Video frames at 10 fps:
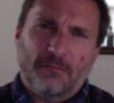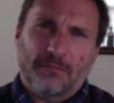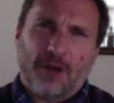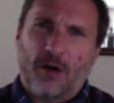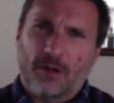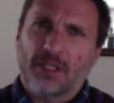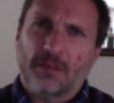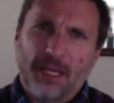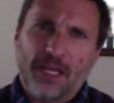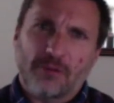called into
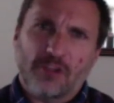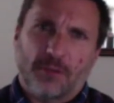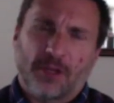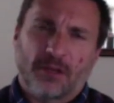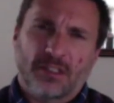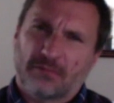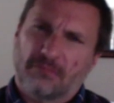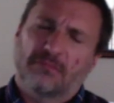mediumship. And he goes,